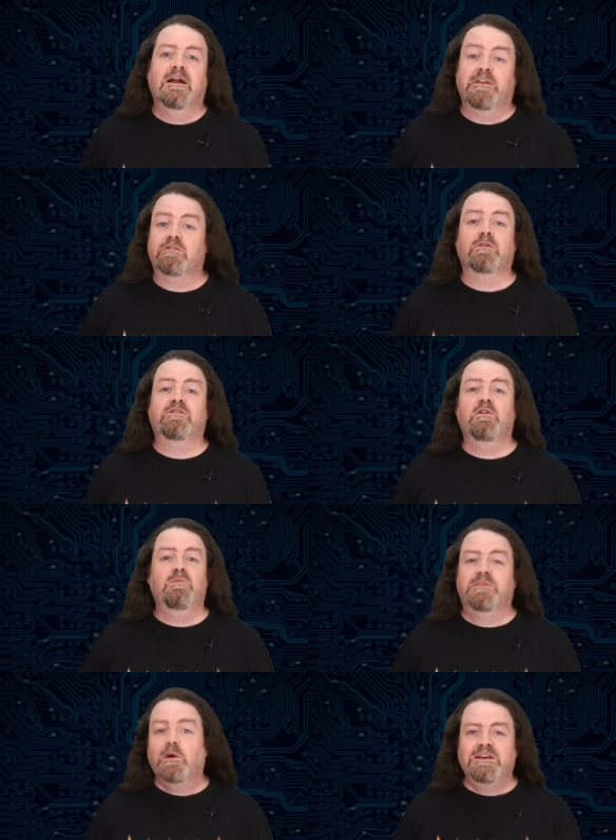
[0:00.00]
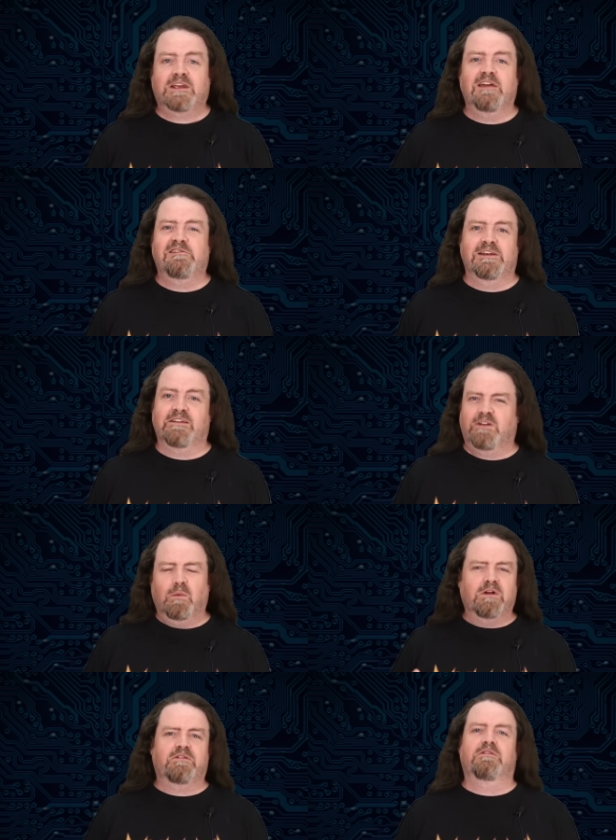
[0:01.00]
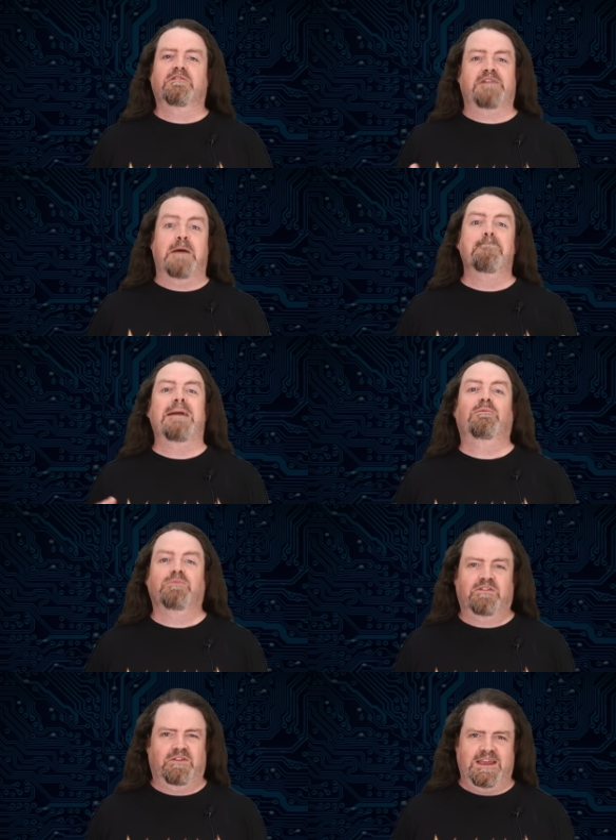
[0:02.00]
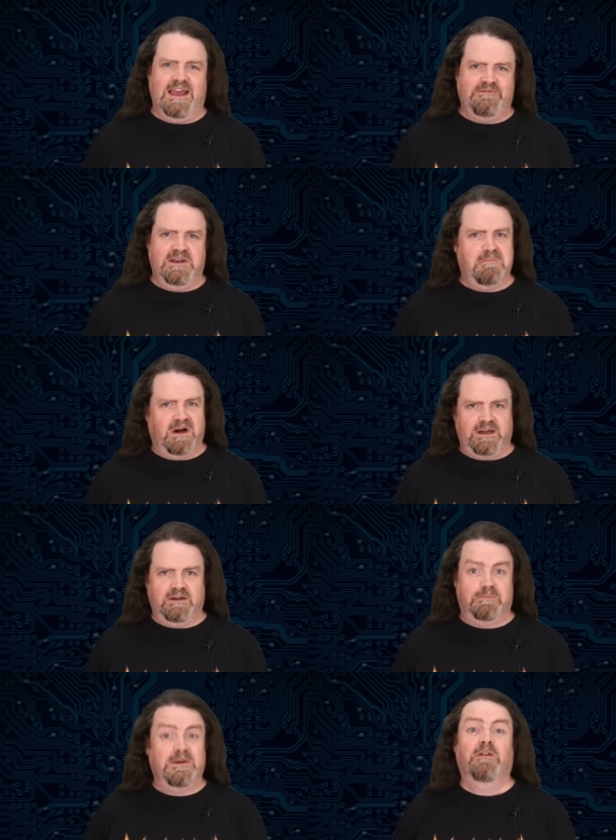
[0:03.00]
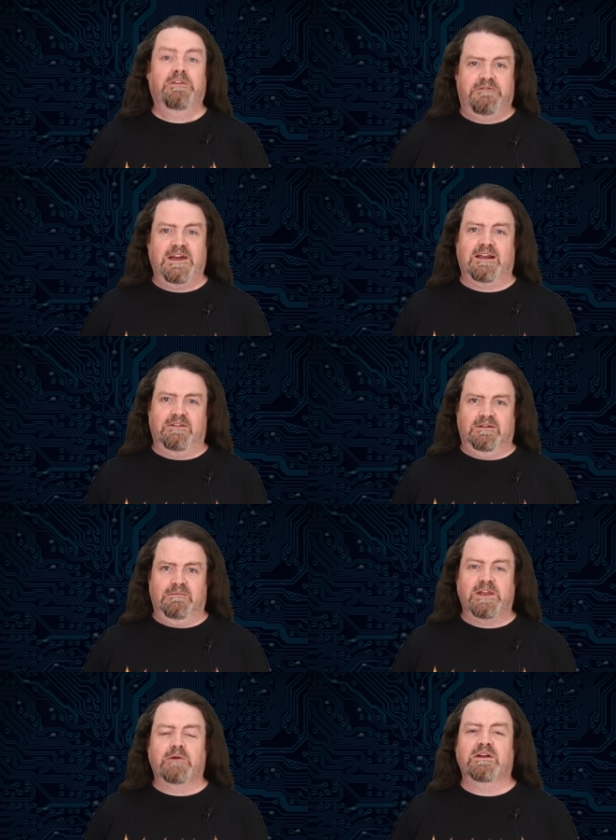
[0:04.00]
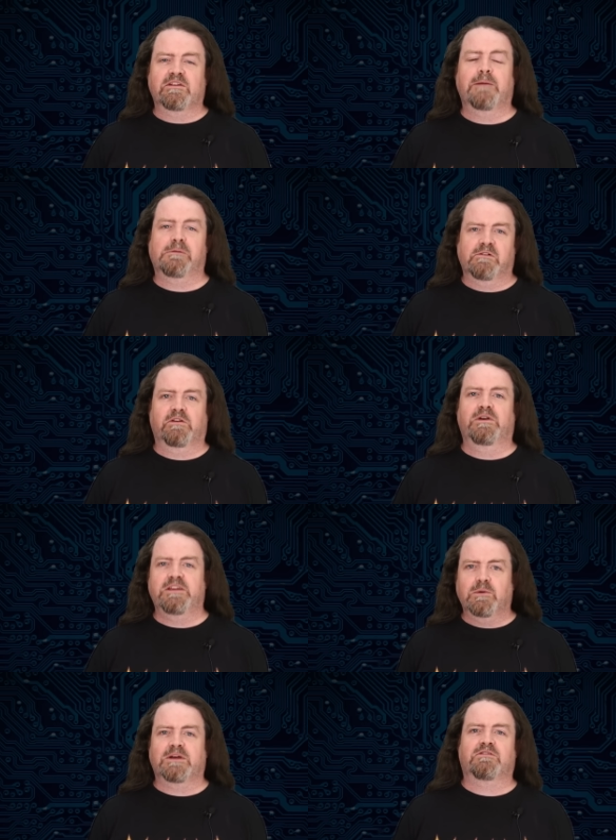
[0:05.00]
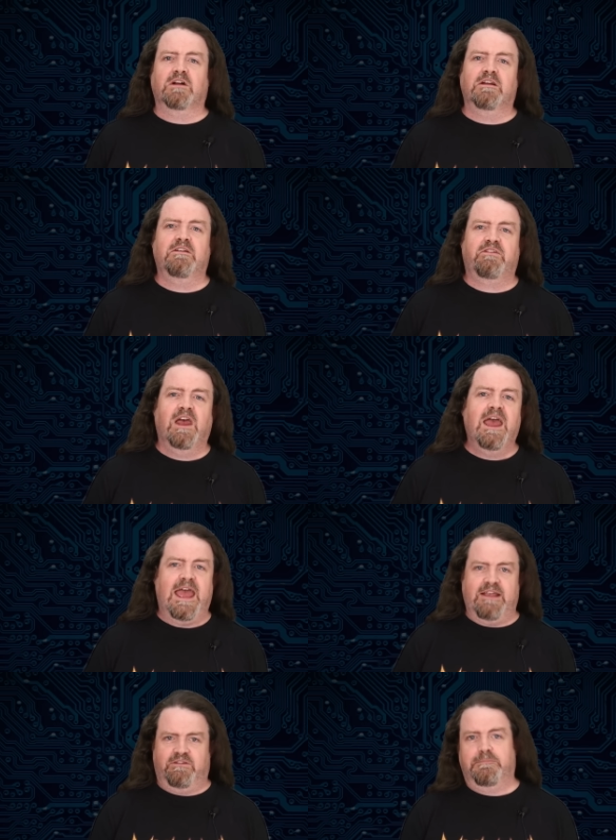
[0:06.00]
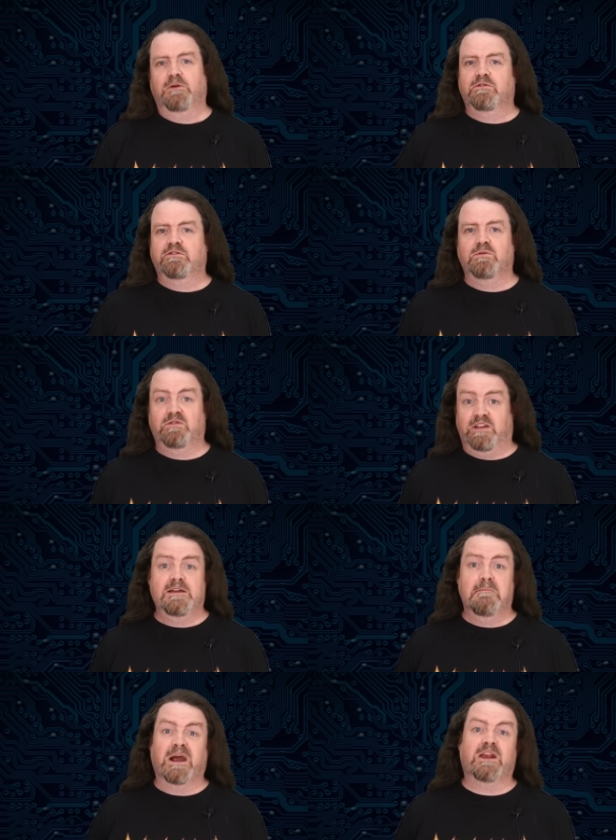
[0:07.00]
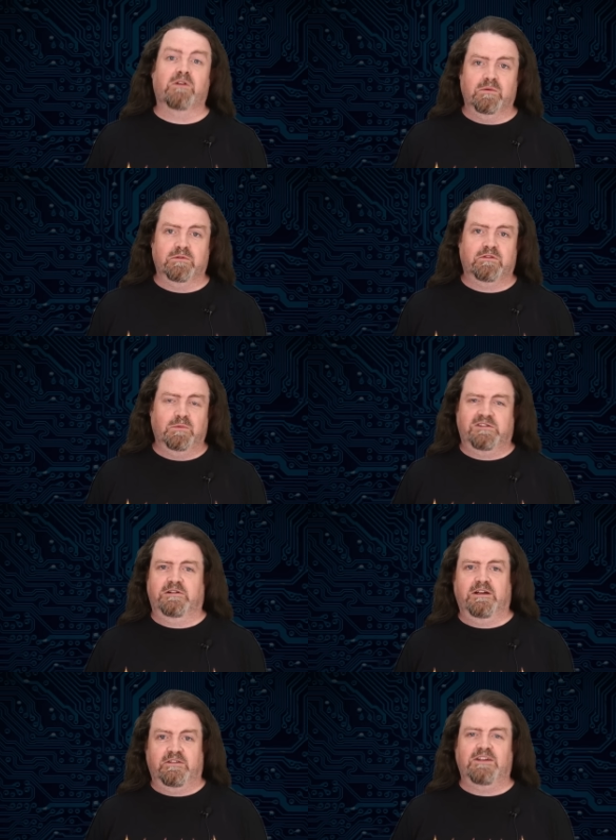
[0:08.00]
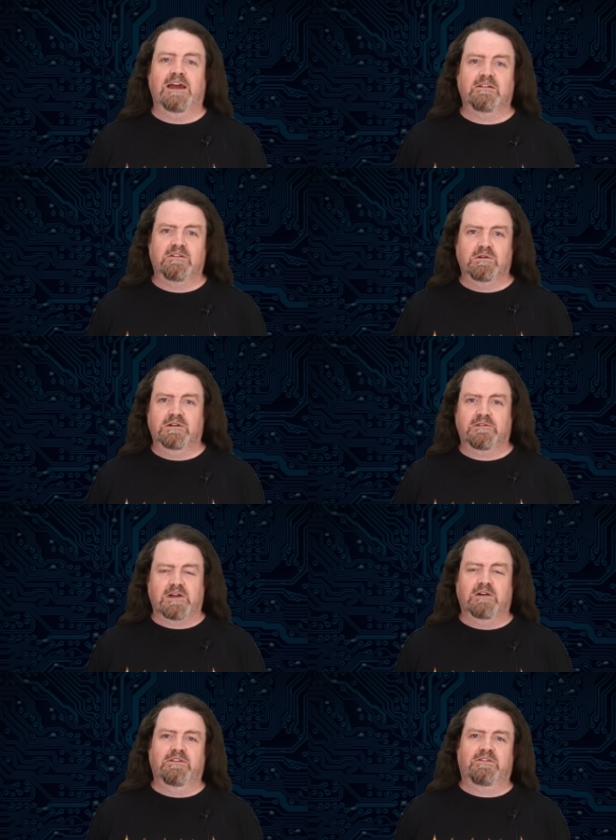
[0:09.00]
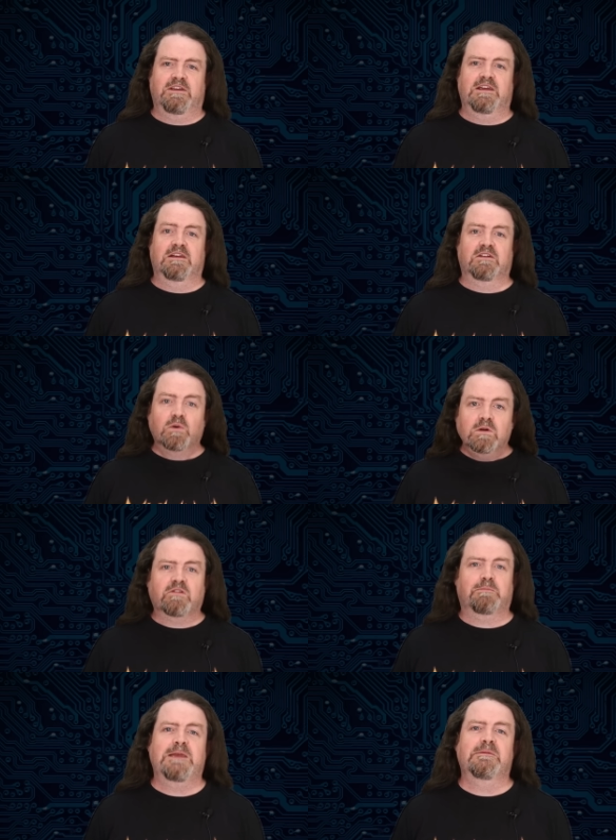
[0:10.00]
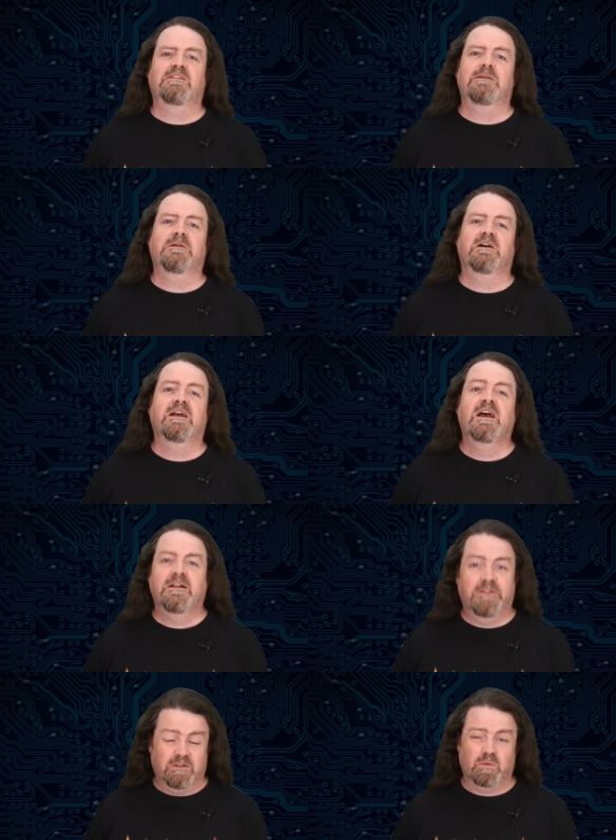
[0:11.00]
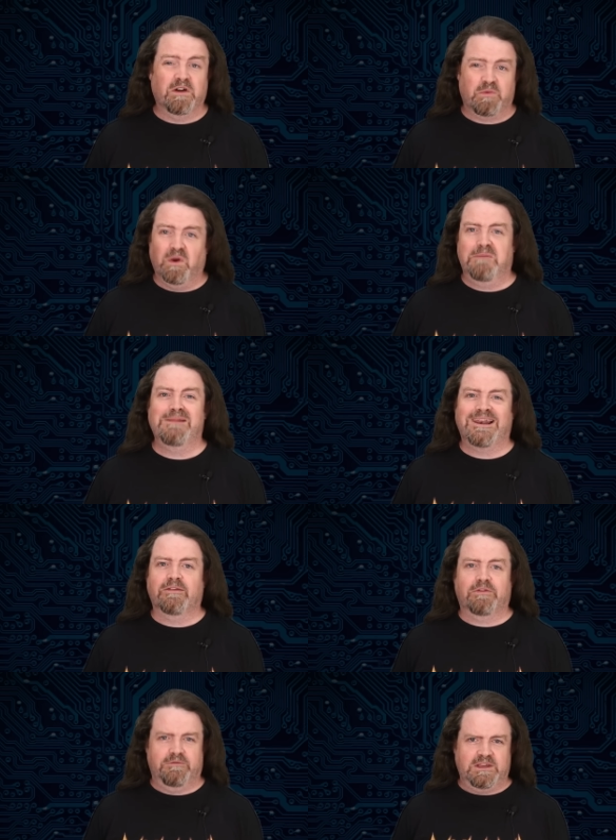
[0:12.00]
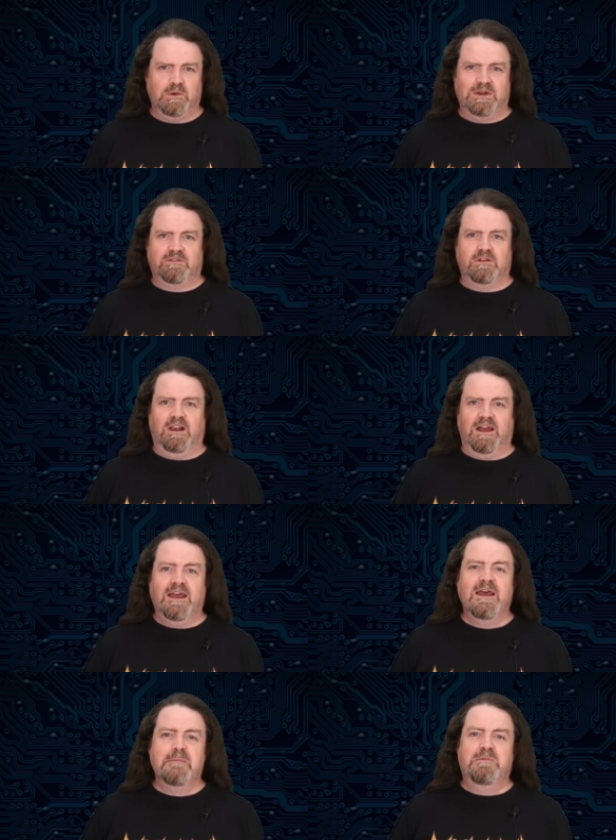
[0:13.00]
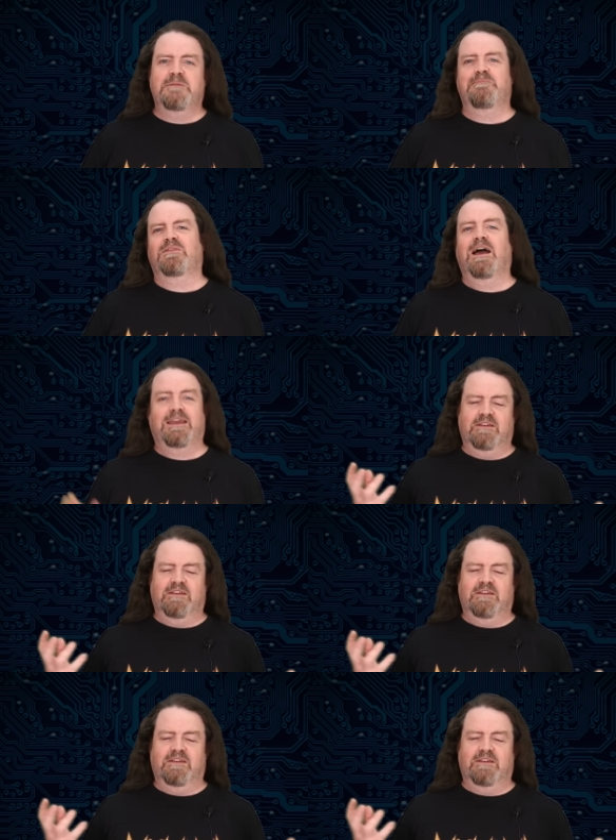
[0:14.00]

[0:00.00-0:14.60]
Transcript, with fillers: There's also no indication as to what sort of amounts they have in mind, beyond the fact that their examples are in US dollars as opposed to, say, micros, which are a standard unit of currency in Google's payment API that is worth one millionth of a US dollar. But I